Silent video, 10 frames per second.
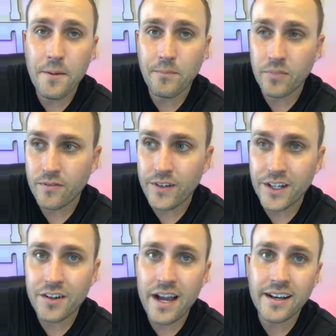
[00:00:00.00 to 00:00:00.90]

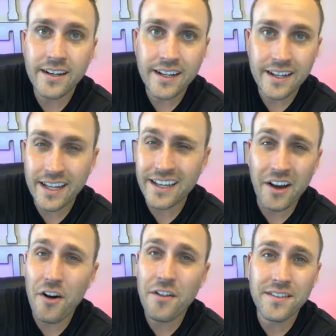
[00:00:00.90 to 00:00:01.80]
video editing, like
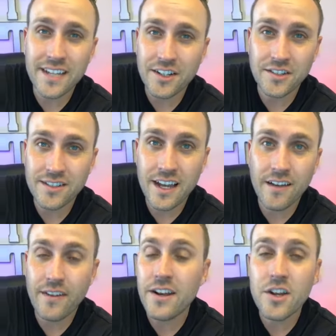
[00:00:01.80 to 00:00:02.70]
all this extra
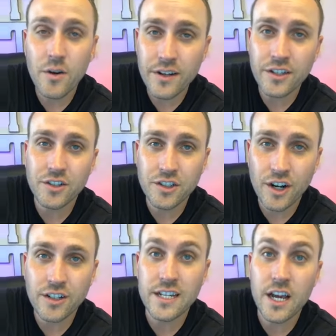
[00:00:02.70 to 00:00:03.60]
stuff at no additional
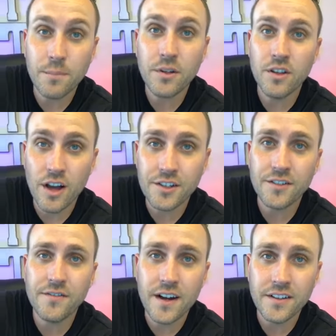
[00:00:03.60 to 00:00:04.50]
charge to help you launch your
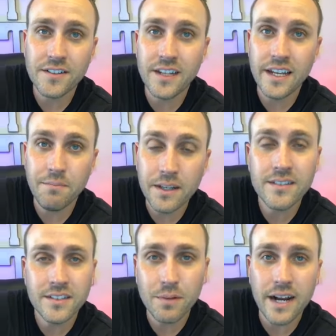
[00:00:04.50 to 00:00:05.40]
funnels and
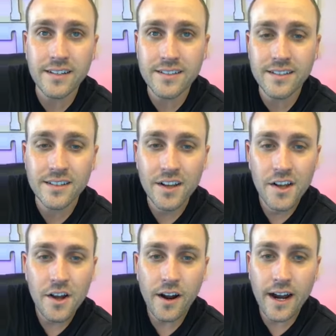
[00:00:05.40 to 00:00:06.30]
business practices.
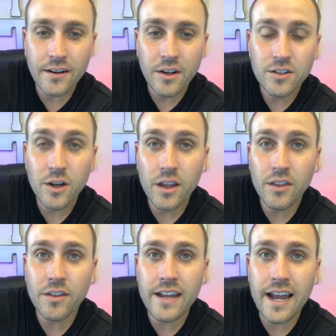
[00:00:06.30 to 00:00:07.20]
All right, so other
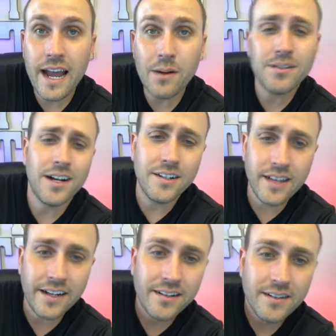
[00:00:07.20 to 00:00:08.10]
than that, I will talk to you
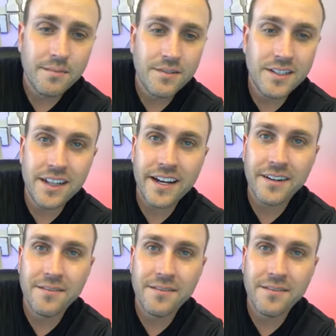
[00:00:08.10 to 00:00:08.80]
later. See you later.